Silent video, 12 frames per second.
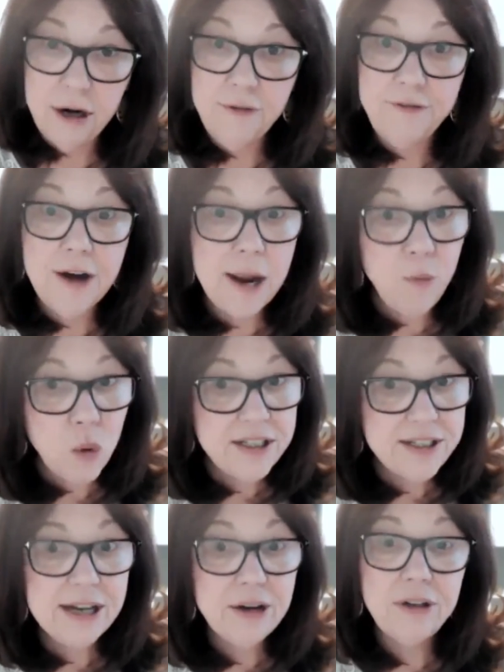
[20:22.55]
find
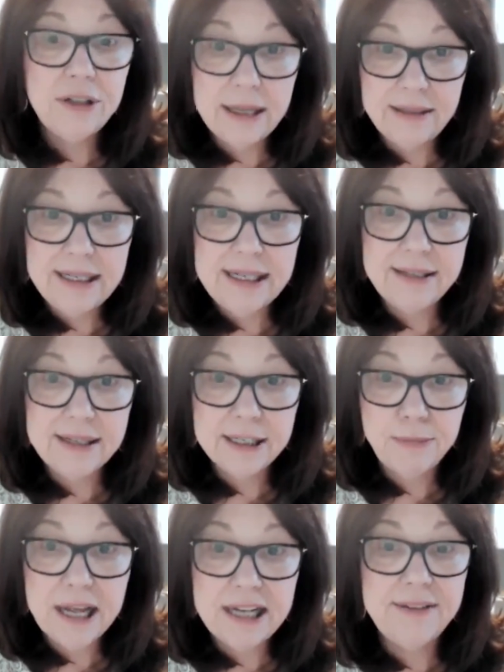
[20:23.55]
ones that are least
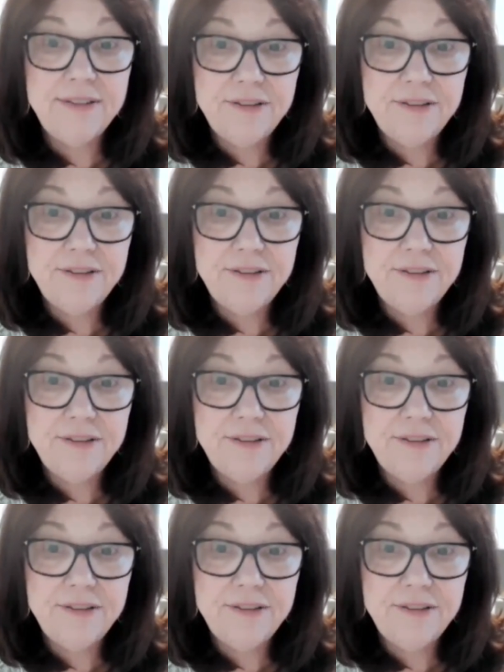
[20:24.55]
expensive.